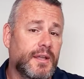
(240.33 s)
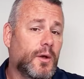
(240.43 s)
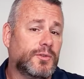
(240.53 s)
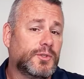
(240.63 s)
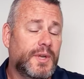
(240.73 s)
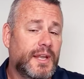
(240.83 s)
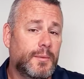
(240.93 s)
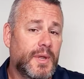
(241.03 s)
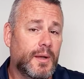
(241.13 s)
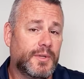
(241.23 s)
you also need to
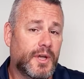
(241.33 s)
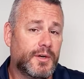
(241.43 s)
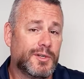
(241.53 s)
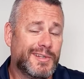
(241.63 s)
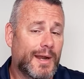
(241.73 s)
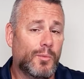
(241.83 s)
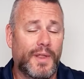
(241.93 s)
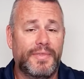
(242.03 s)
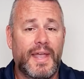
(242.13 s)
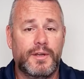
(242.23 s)
be able to understand
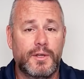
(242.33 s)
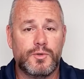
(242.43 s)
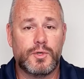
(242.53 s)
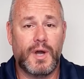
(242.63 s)
what that user